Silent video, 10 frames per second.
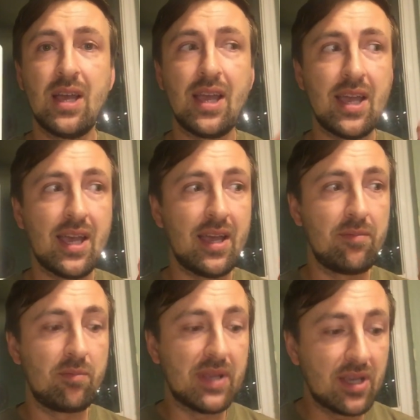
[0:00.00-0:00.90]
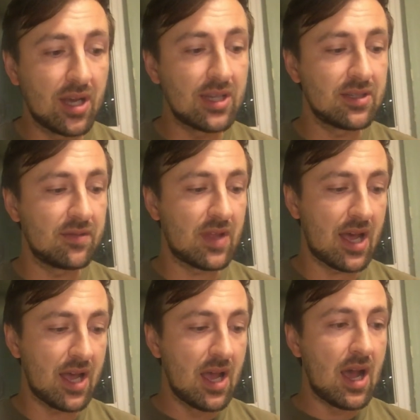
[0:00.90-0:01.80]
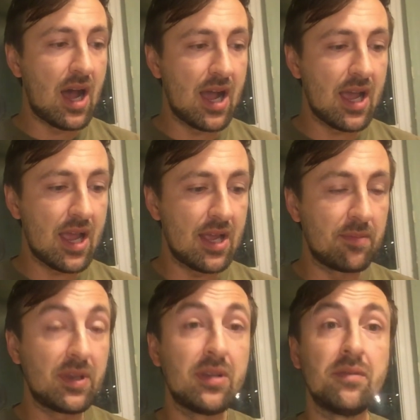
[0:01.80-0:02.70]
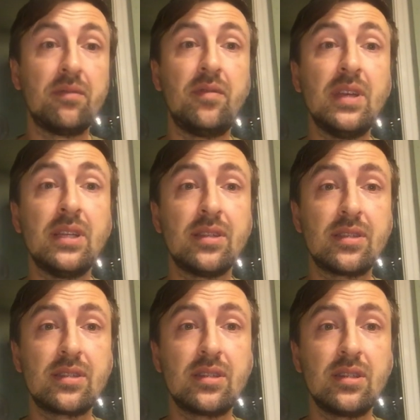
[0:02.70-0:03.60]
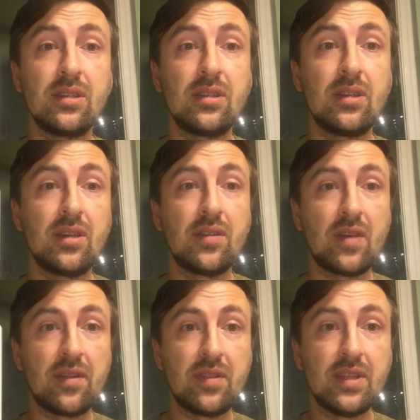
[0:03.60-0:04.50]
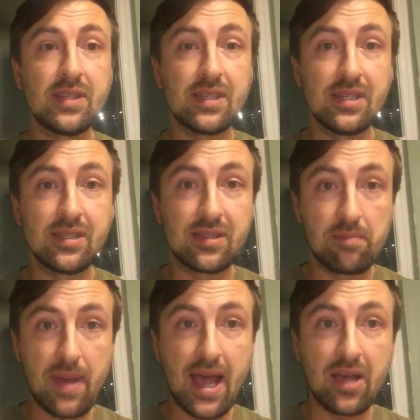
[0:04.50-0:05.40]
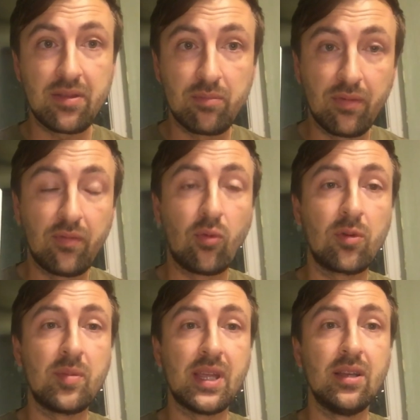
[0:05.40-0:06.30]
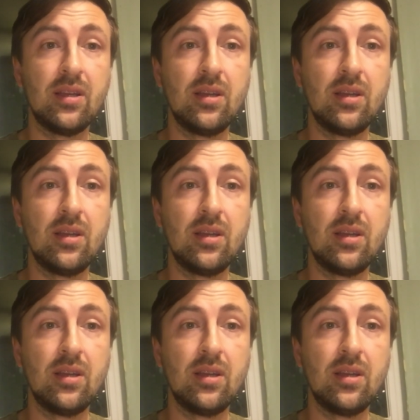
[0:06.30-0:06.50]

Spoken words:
And because of that, I am convinced that this is the path before me.